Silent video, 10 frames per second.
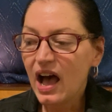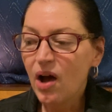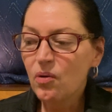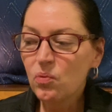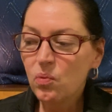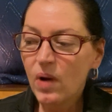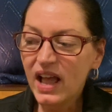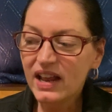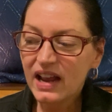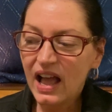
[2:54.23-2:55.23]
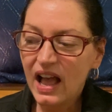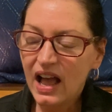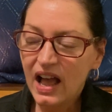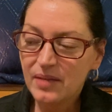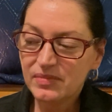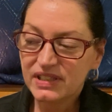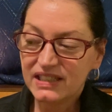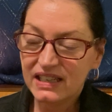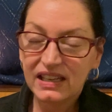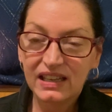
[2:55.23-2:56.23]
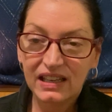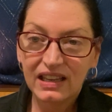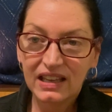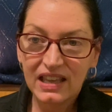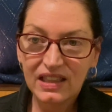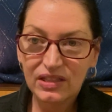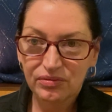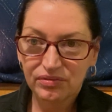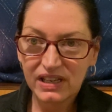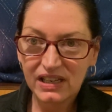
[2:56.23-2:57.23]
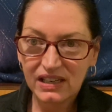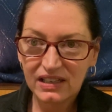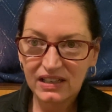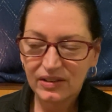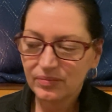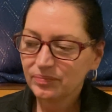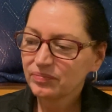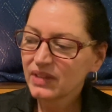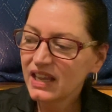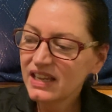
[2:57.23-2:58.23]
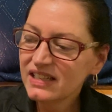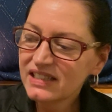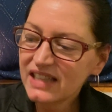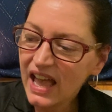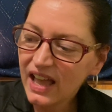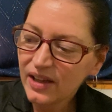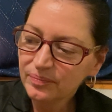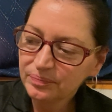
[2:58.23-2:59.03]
what I'm seeing in the read is that